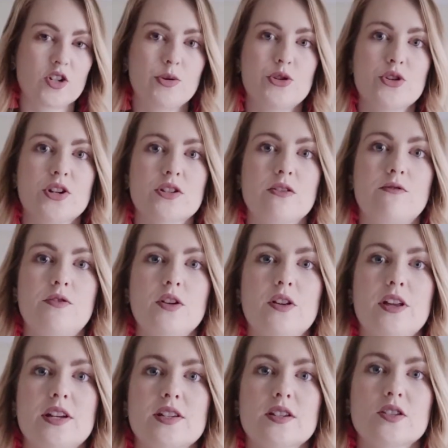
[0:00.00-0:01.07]
I wish you guys could feel
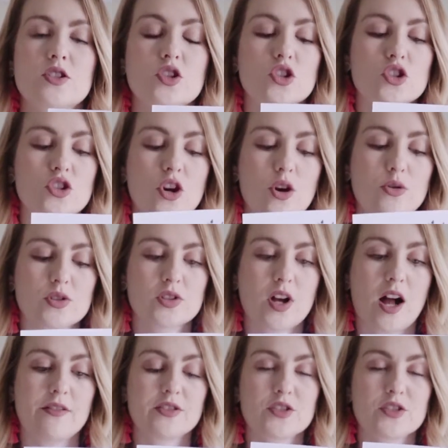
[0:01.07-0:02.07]
this. This is so soft.